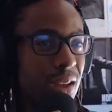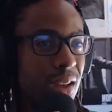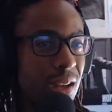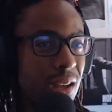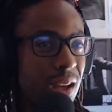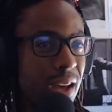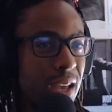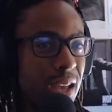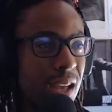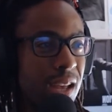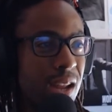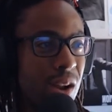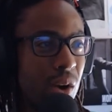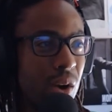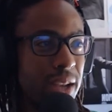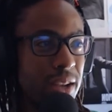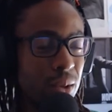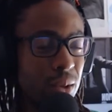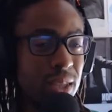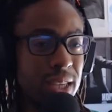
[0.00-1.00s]
I
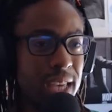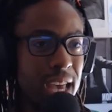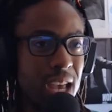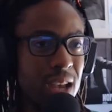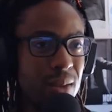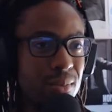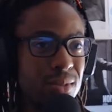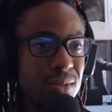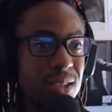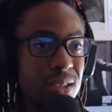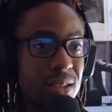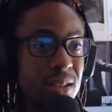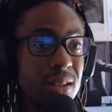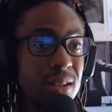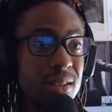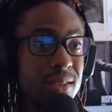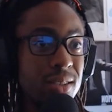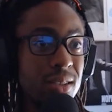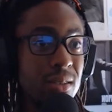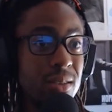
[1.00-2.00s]
like really came to
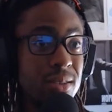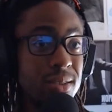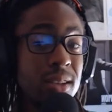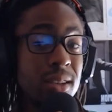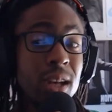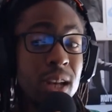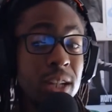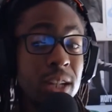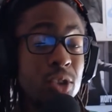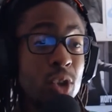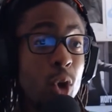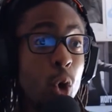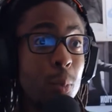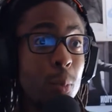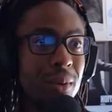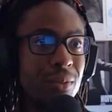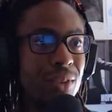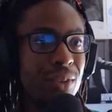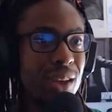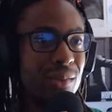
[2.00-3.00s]
a dope
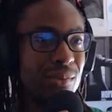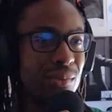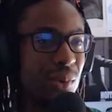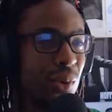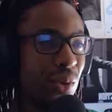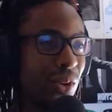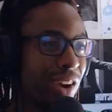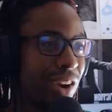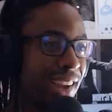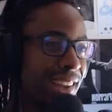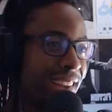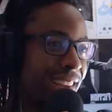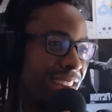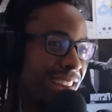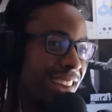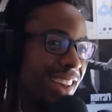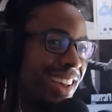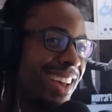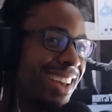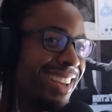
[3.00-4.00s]
event for, right?
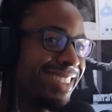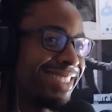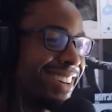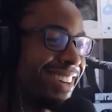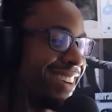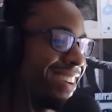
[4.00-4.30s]
So